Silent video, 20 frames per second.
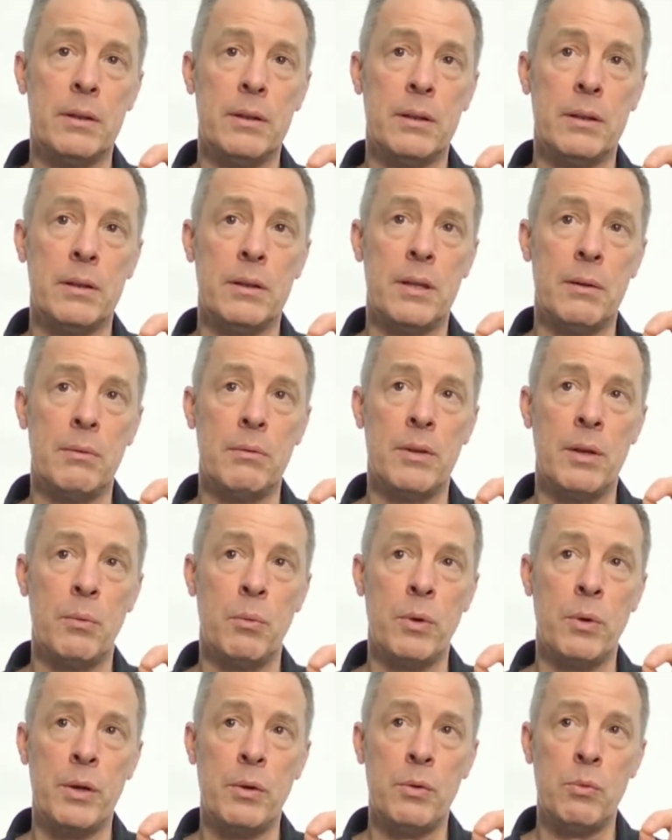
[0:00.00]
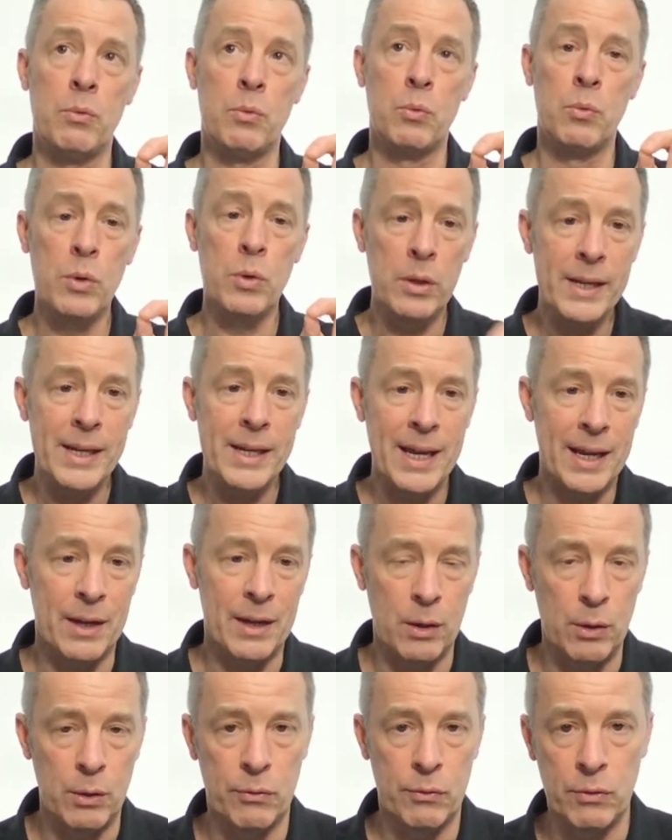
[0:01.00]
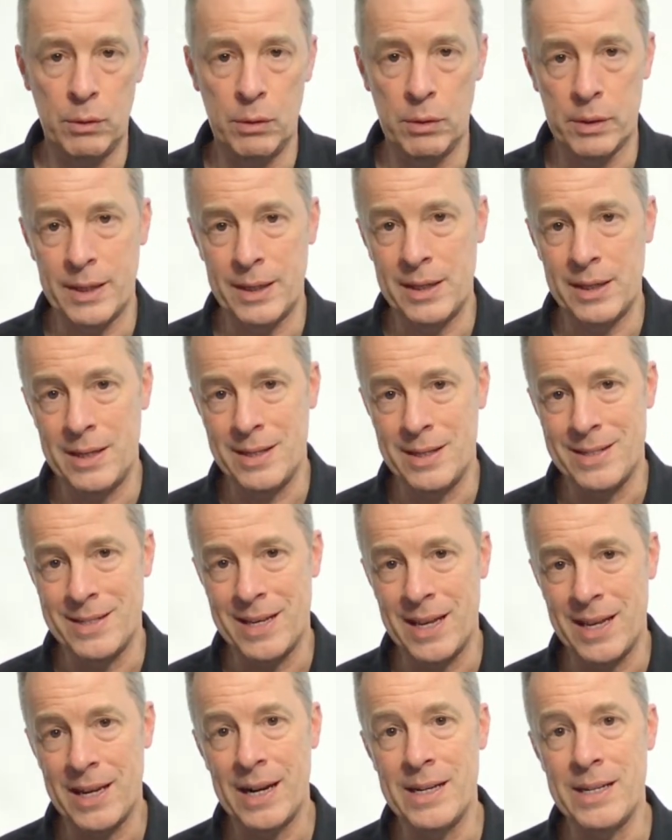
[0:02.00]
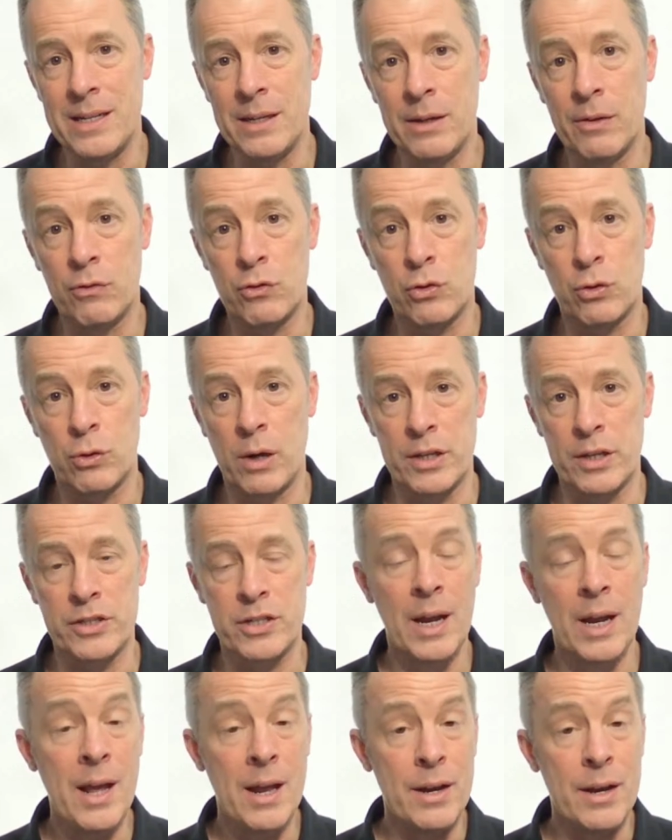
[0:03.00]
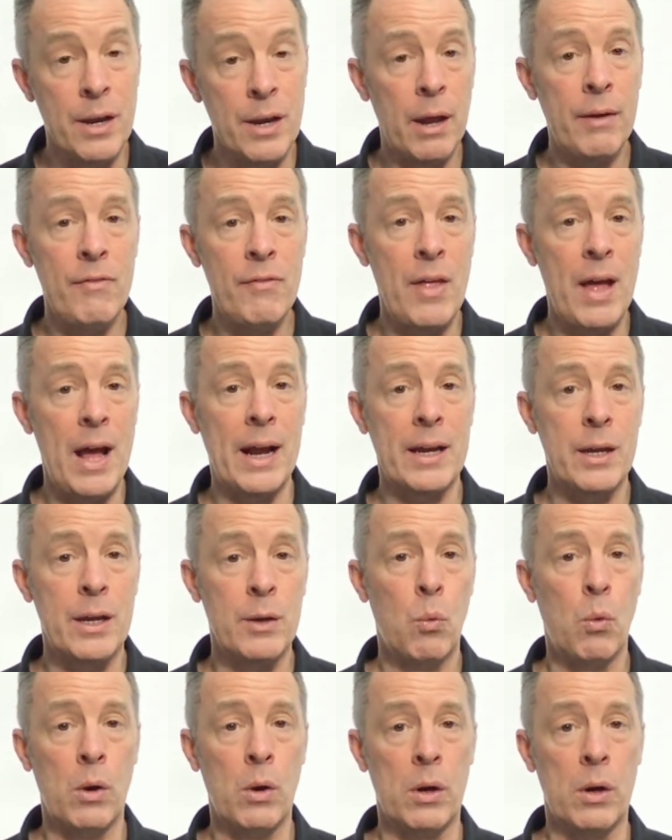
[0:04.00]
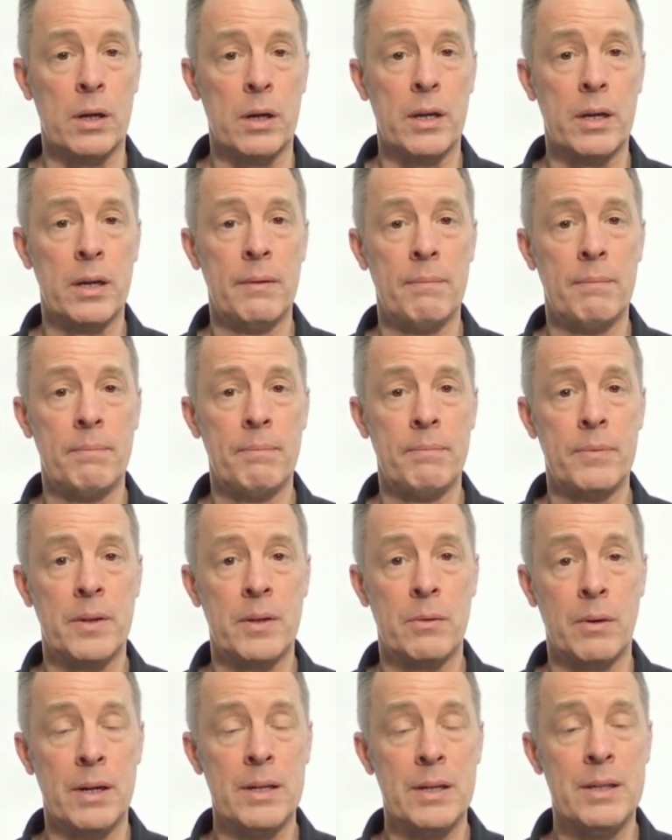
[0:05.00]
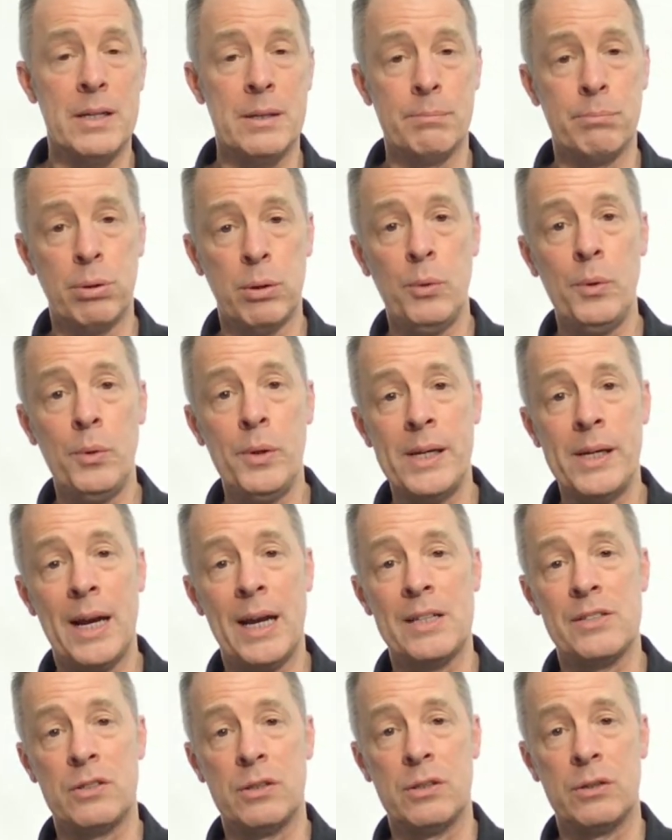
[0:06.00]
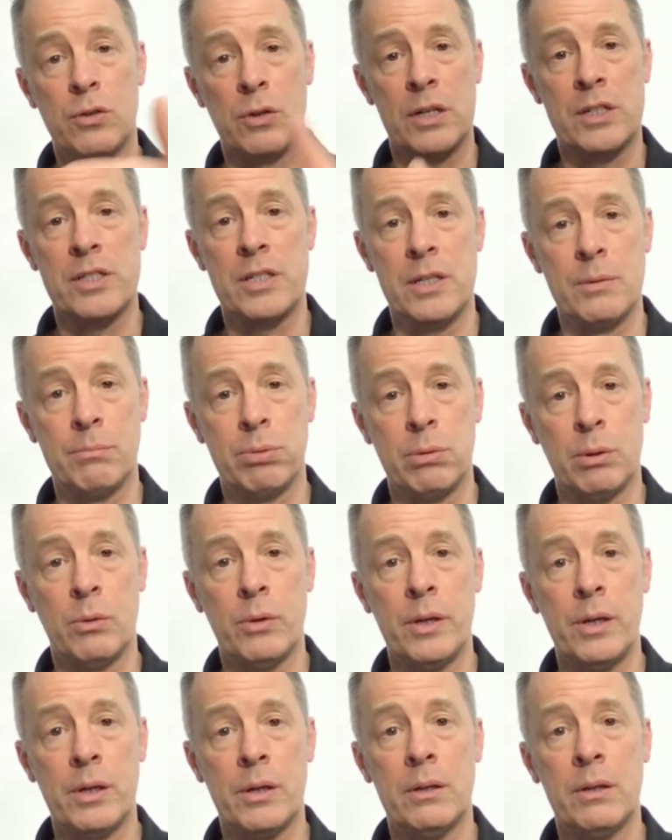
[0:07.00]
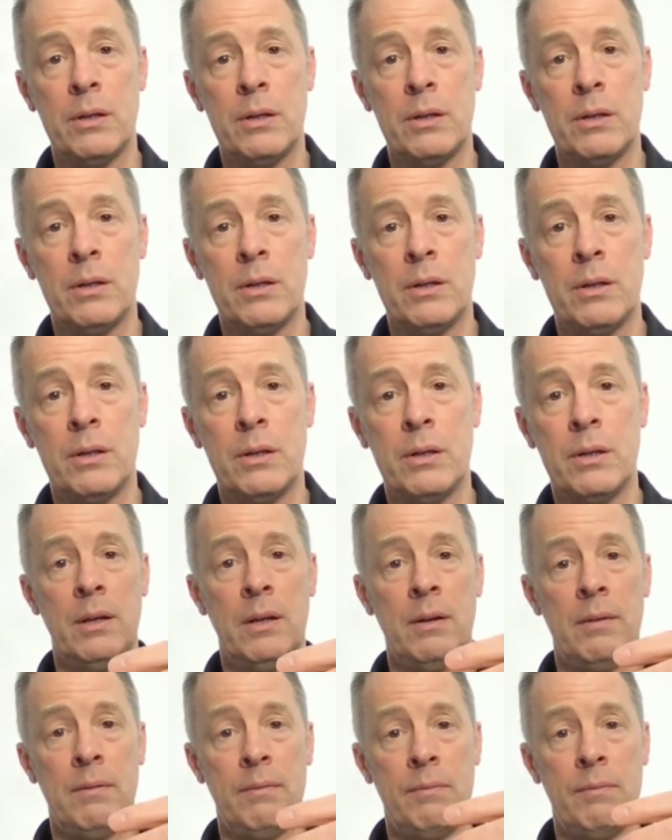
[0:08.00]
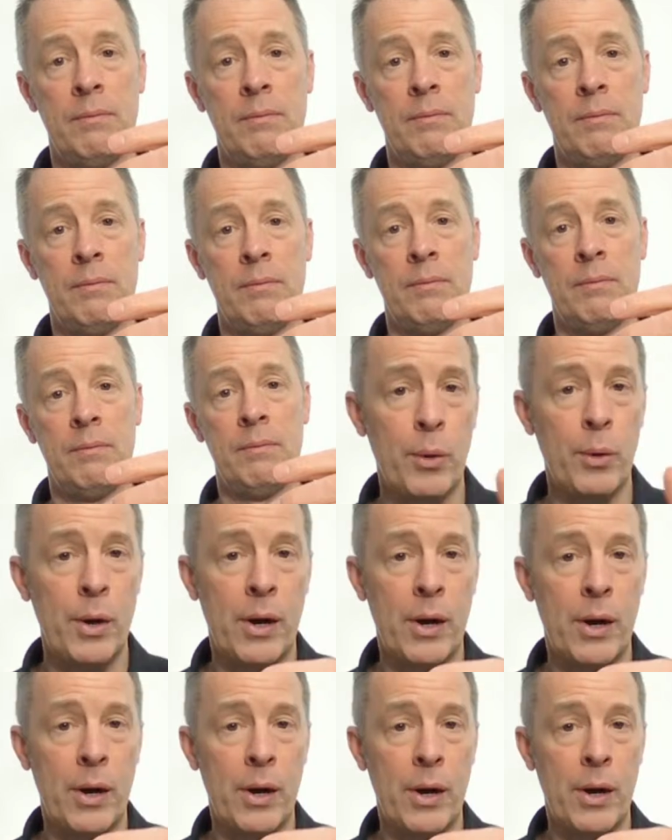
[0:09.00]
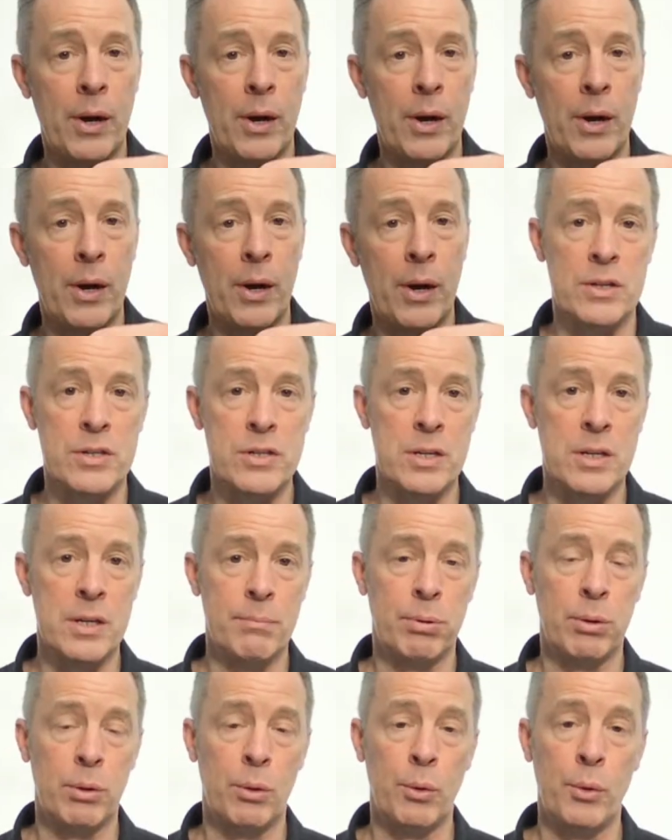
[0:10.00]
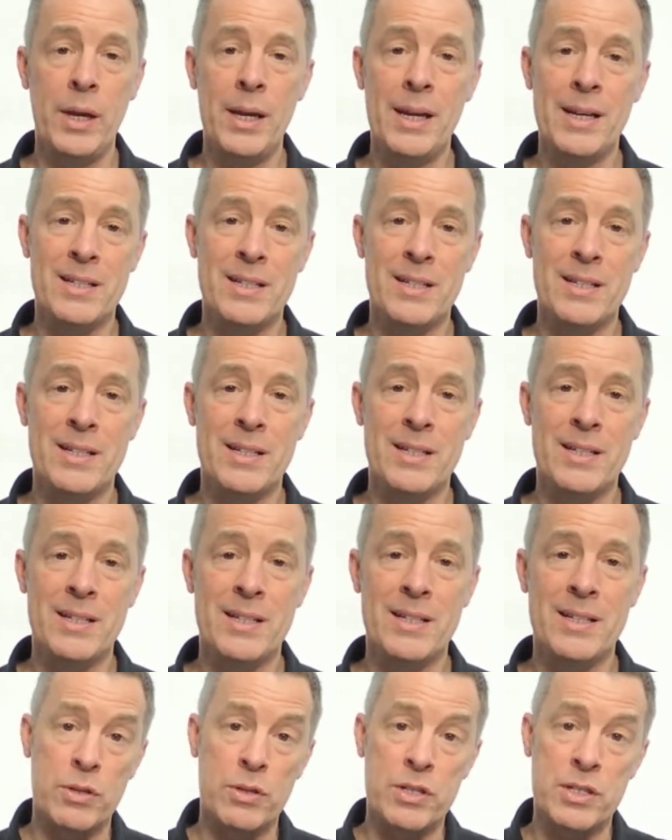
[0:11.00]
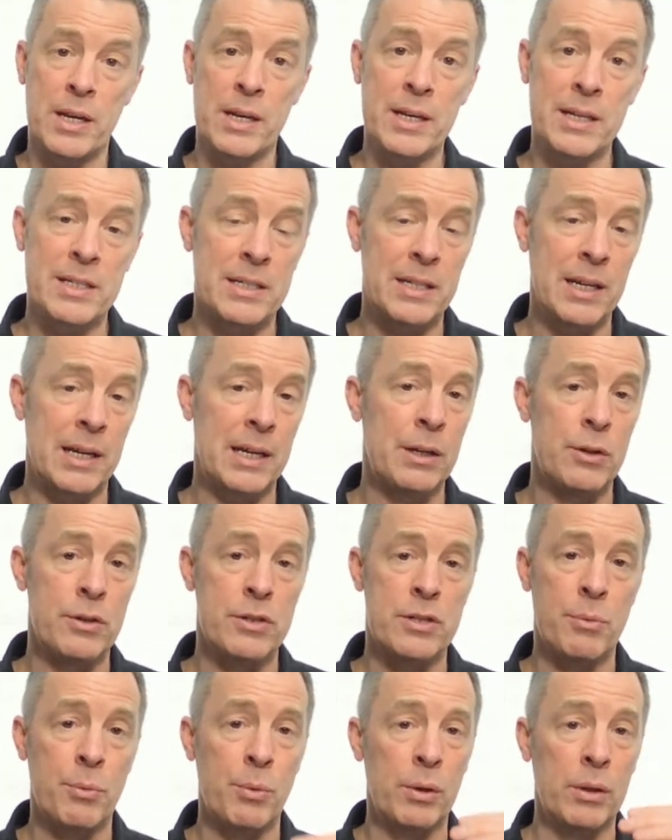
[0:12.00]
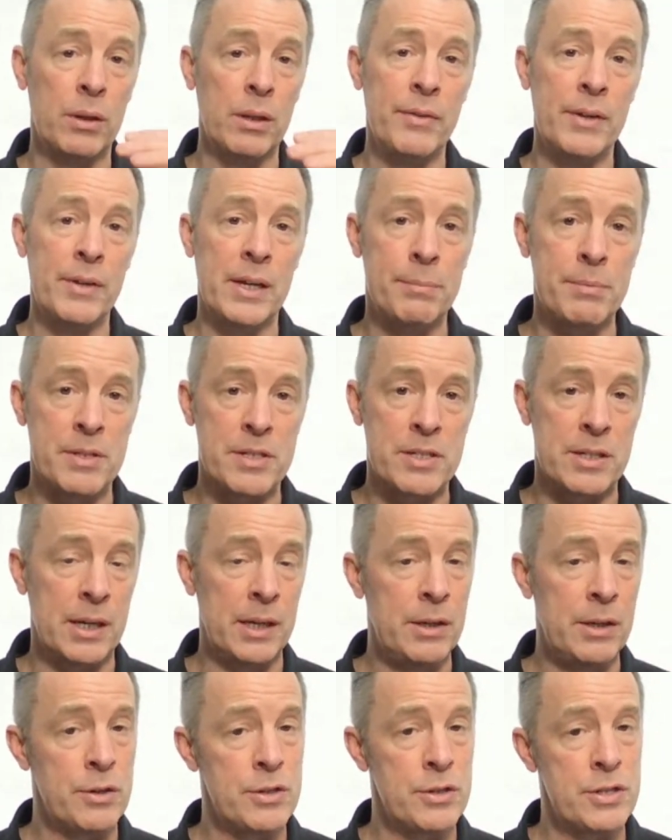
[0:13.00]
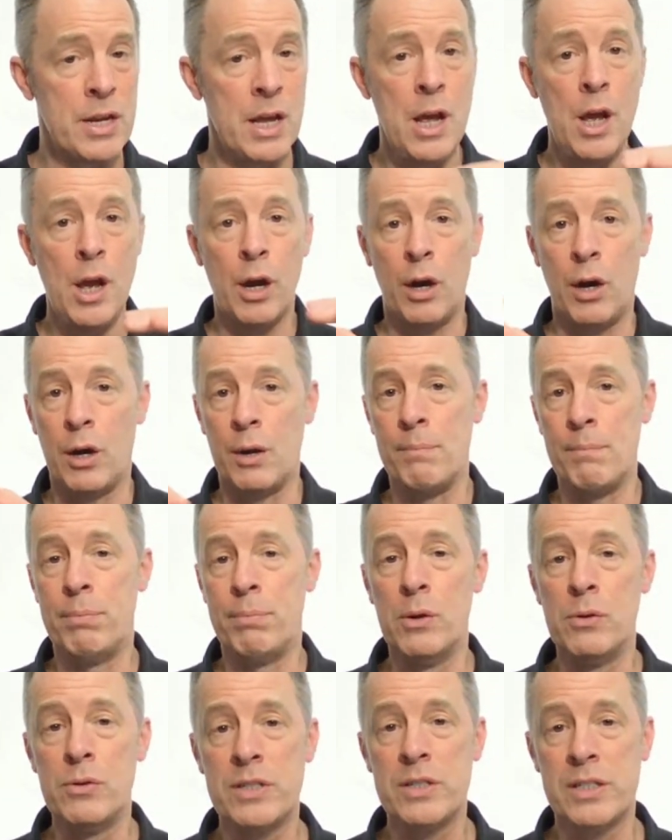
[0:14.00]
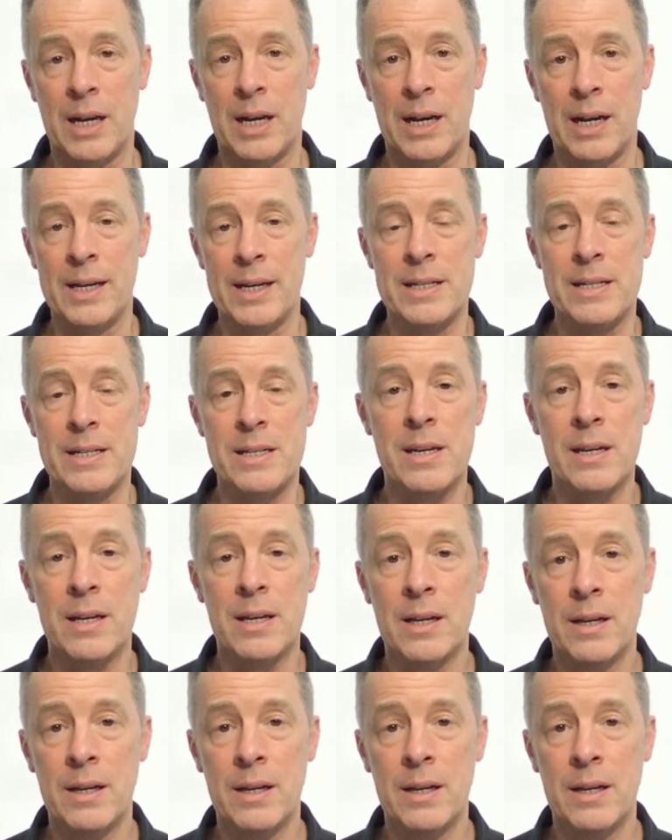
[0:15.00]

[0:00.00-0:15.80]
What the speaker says: that we really can't overlook is that idea of trust. None of that can work, right? The employee has to trust the employer. The employer has to trust the employee. And so that means we're setting standards and we're living up to standards on both sides